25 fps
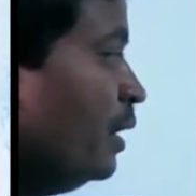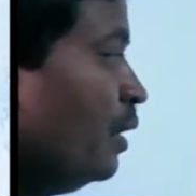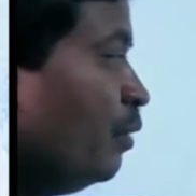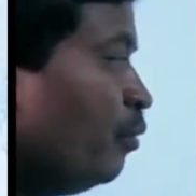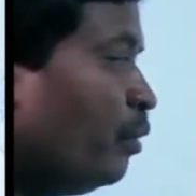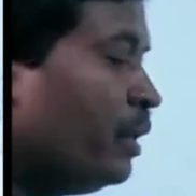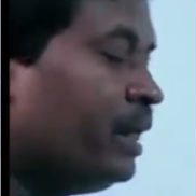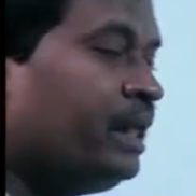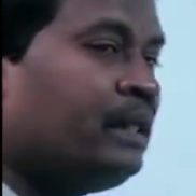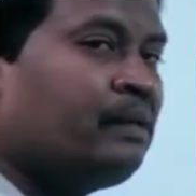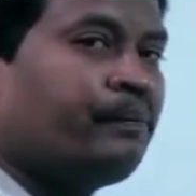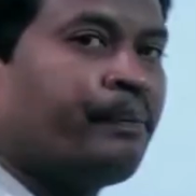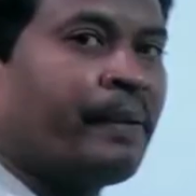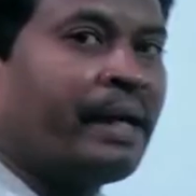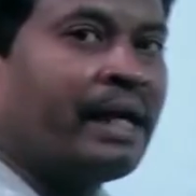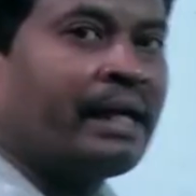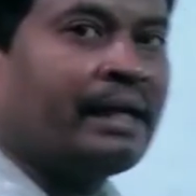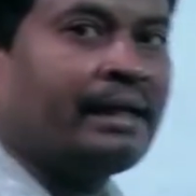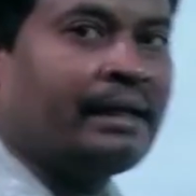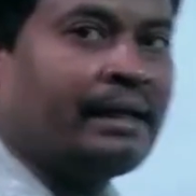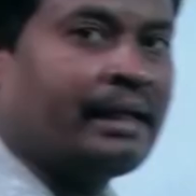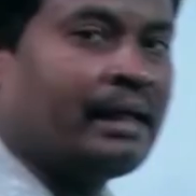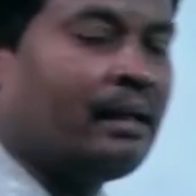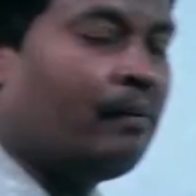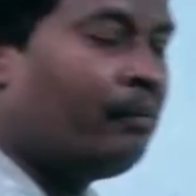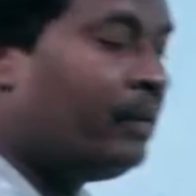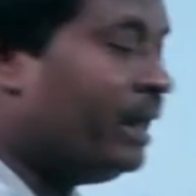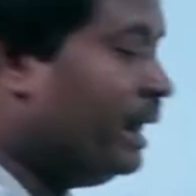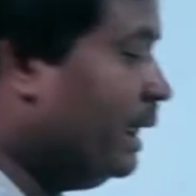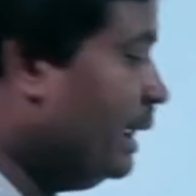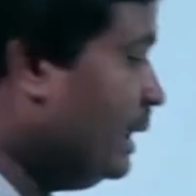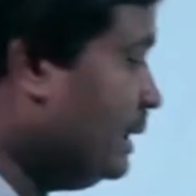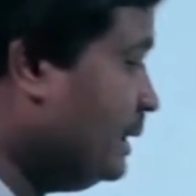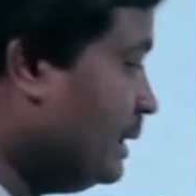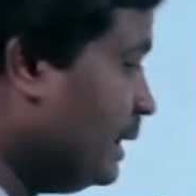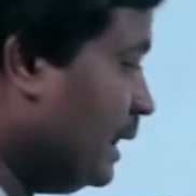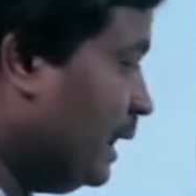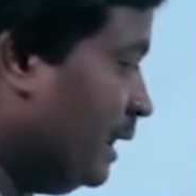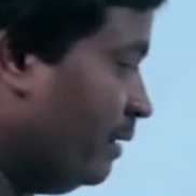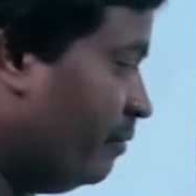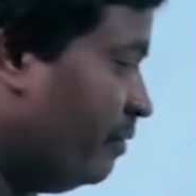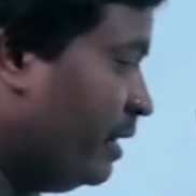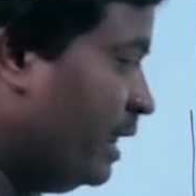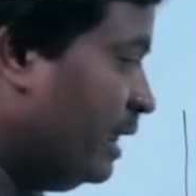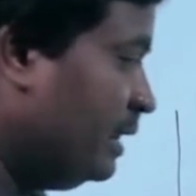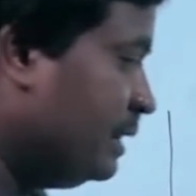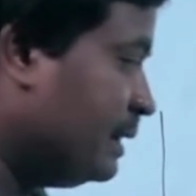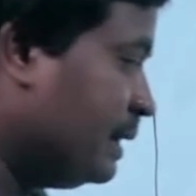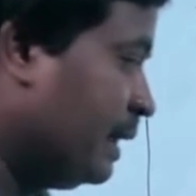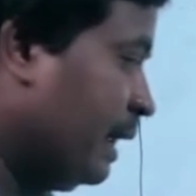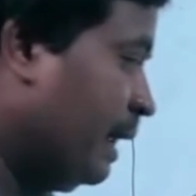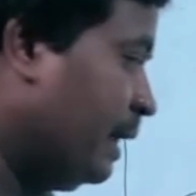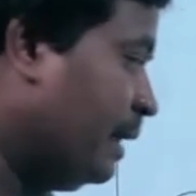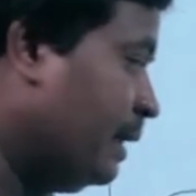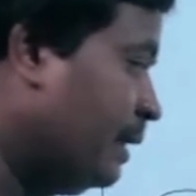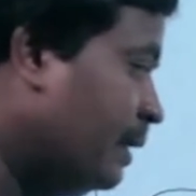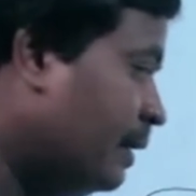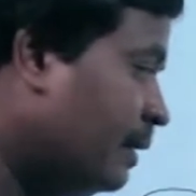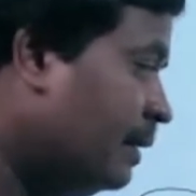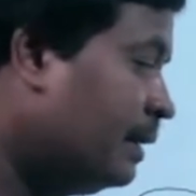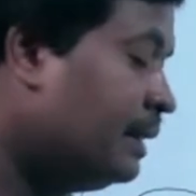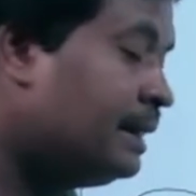What is parenchyma? It is a living cell.